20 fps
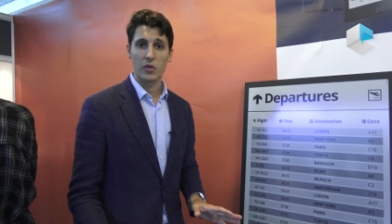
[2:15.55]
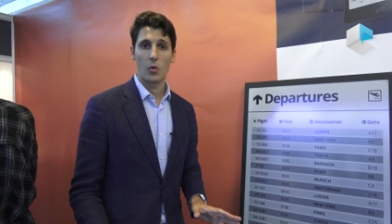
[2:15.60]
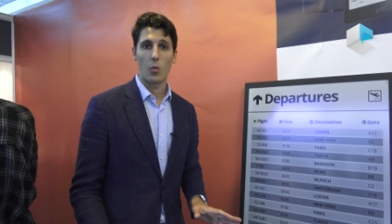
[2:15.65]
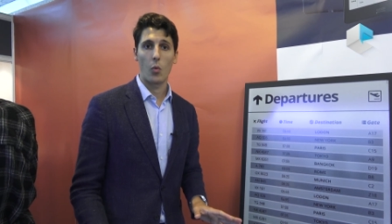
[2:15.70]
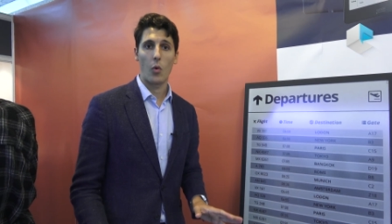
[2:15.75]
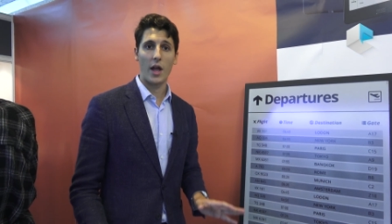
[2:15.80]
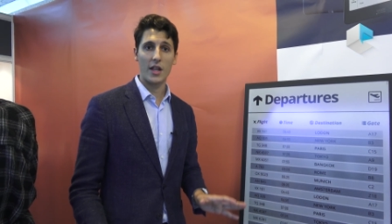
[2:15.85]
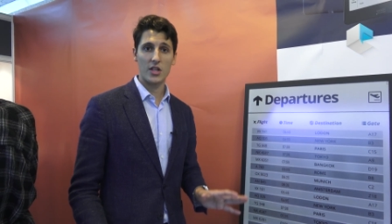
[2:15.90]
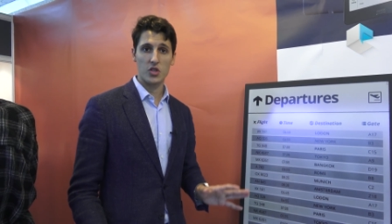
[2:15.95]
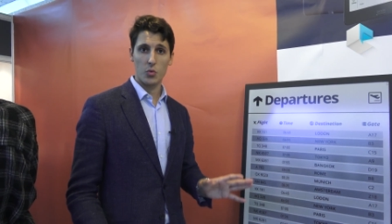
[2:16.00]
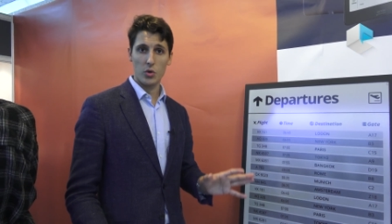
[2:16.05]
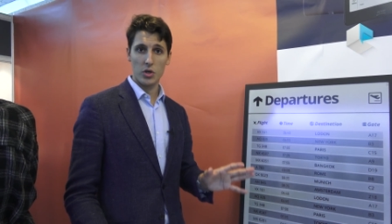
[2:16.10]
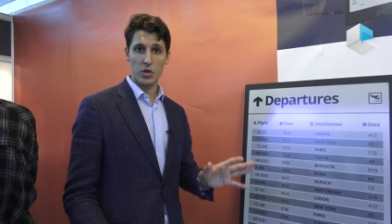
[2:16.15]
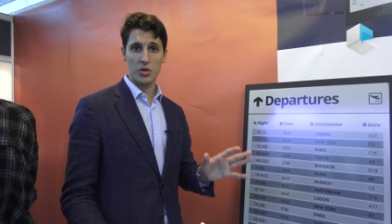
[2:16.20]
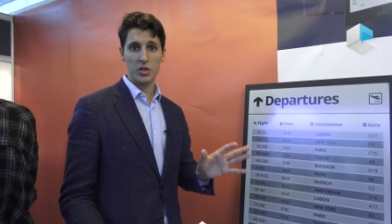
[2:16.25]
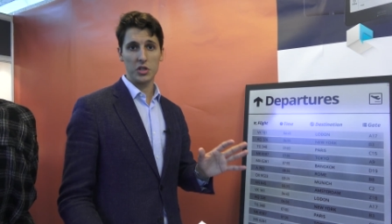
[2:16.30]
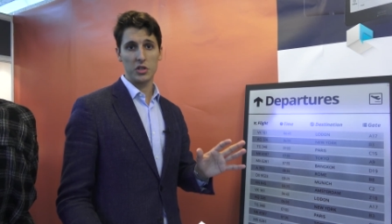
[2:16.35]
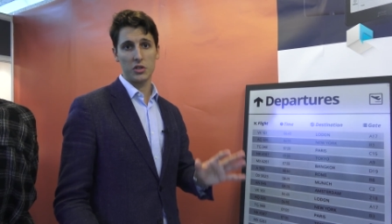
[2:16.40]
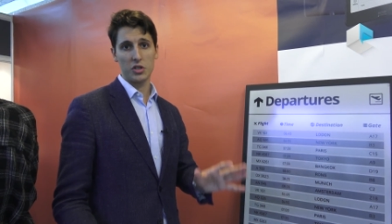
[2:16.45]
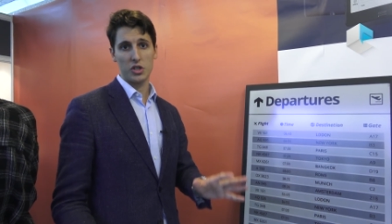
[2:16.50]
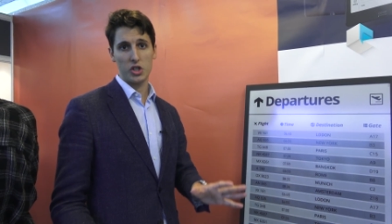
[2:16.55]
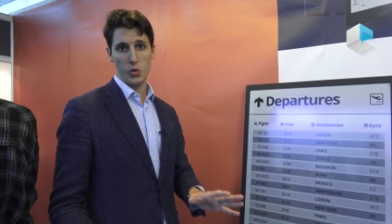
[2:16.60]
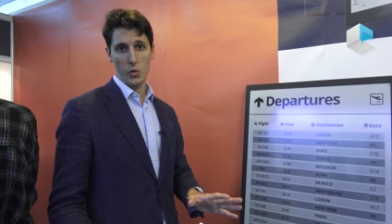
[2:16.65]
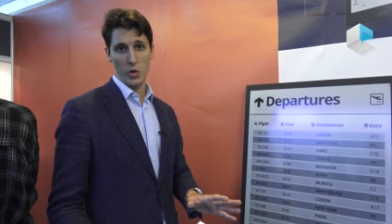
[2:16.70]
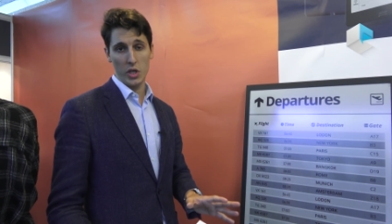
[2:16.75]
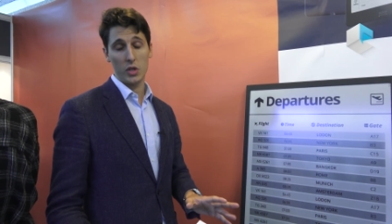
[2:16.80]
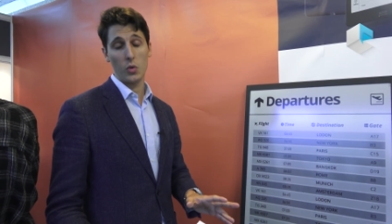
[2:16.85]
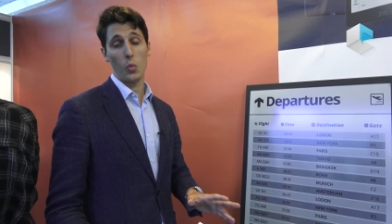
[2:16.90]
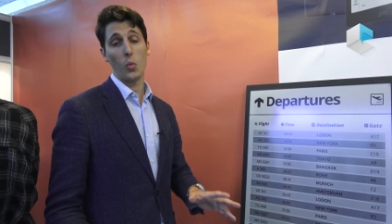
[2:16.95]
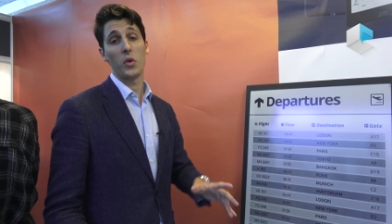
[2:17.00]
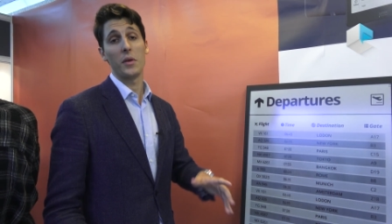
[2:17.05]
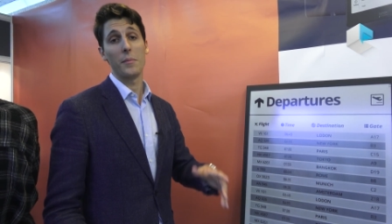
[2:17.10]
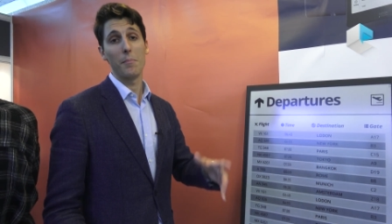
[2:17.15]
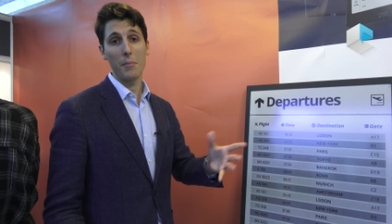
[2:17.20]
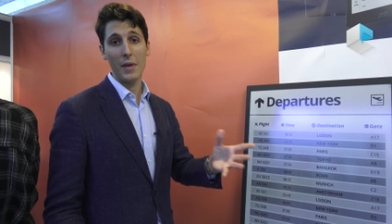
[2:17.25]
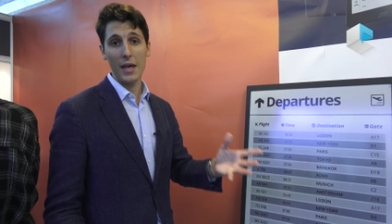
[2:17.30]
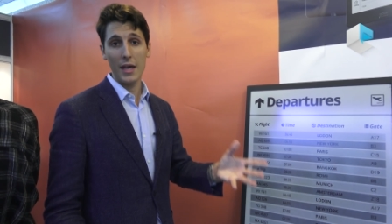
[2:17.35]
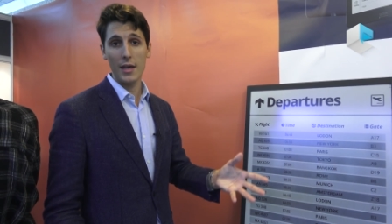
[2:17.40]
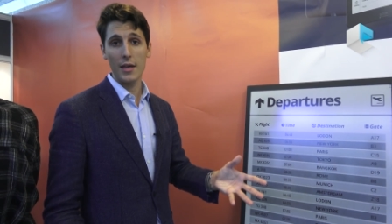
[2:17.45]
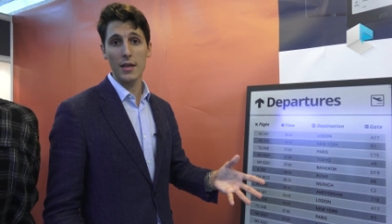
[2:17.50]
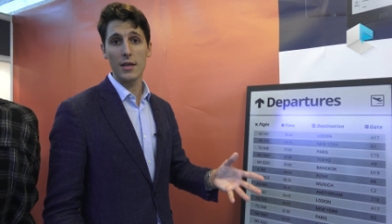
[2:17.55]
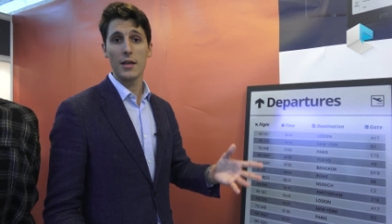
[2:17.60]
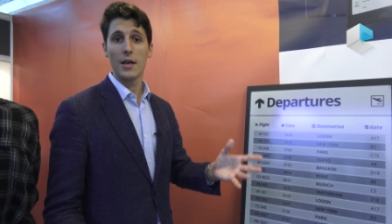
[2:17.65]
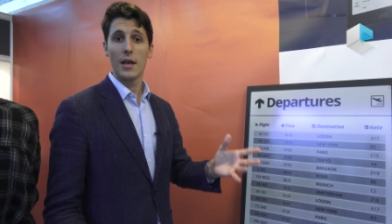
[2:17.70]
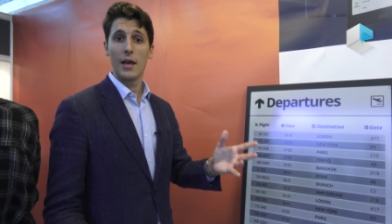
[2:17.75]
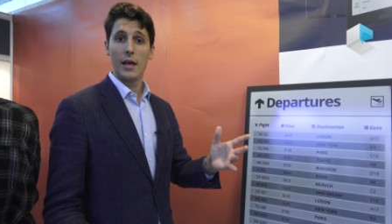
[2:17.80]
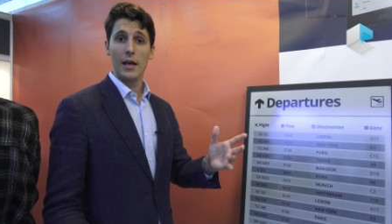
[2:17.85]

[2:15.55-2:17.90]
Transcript: Once we use it in the street, we may